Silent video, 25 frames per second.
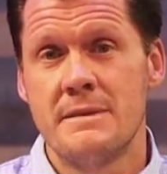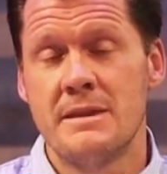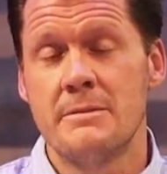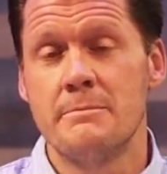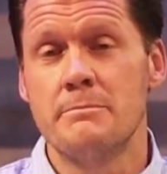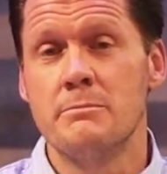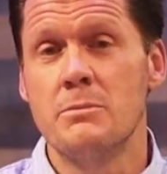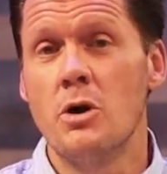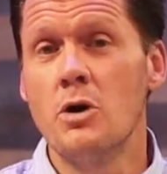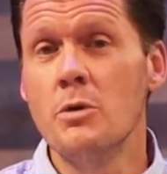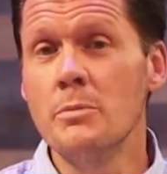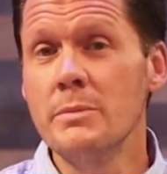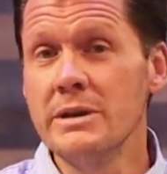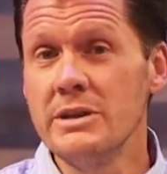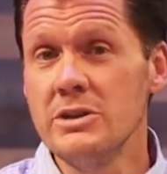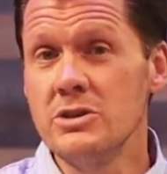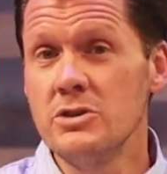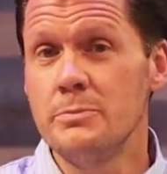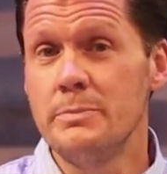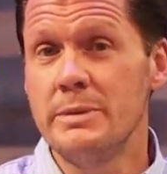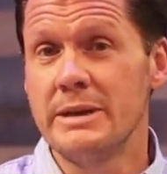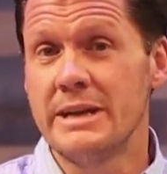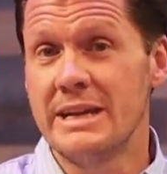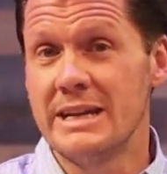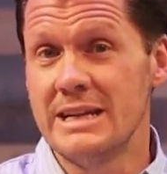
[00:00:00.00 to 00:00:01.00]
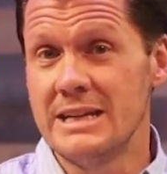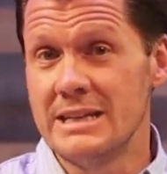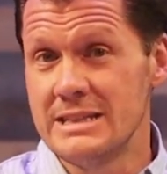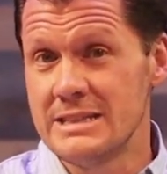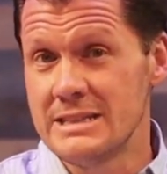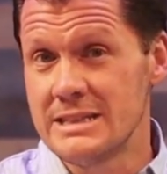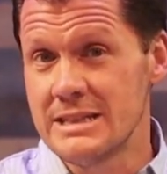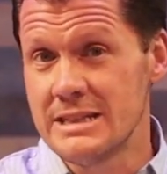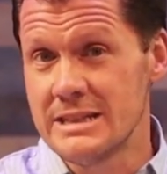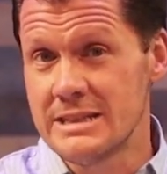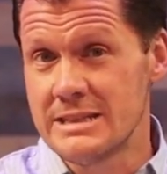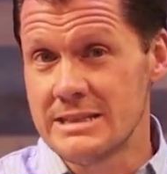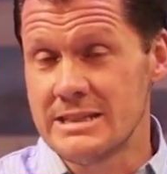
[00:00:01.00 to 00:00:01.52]
The moment you
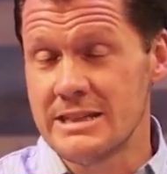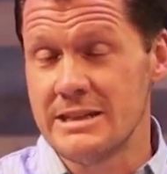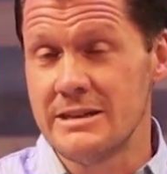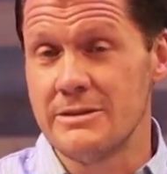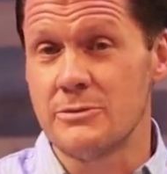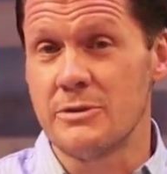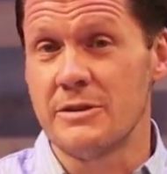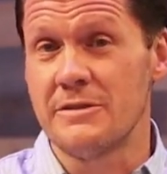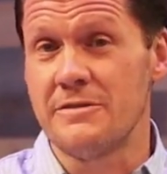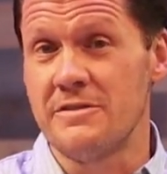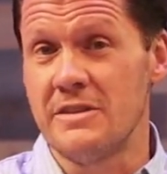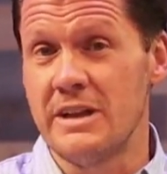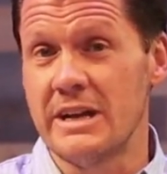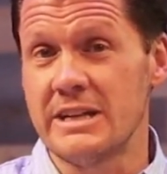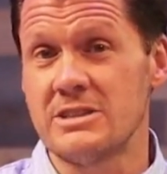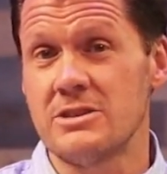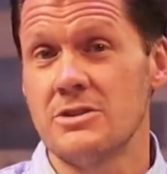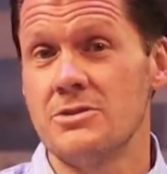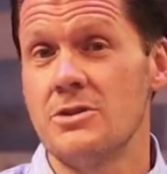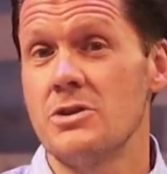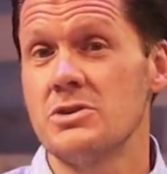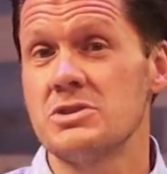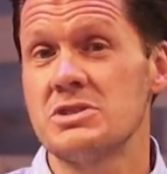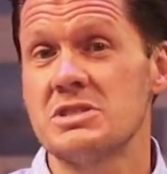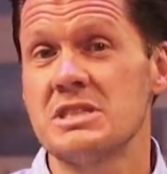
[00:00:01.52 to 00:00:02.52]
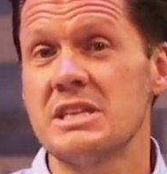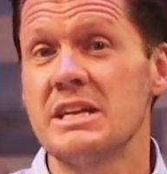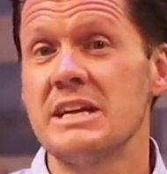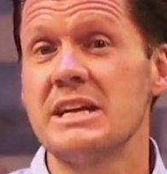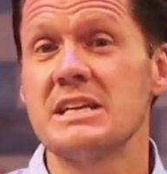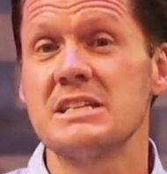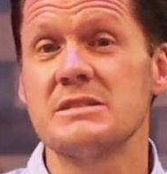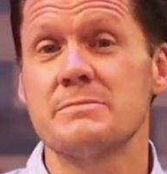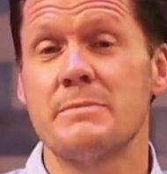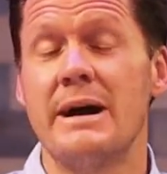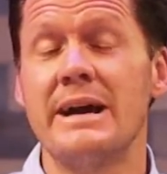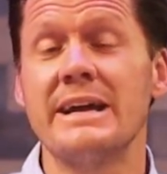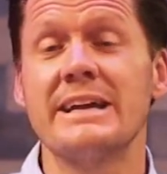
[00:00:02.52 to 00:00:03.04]
begin to reflect on those
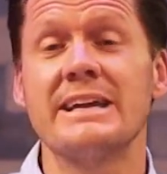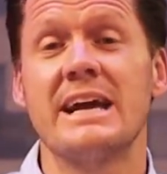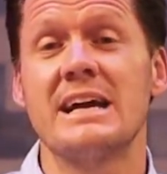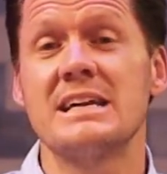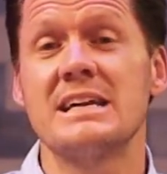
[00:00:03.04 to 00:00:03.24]
things, my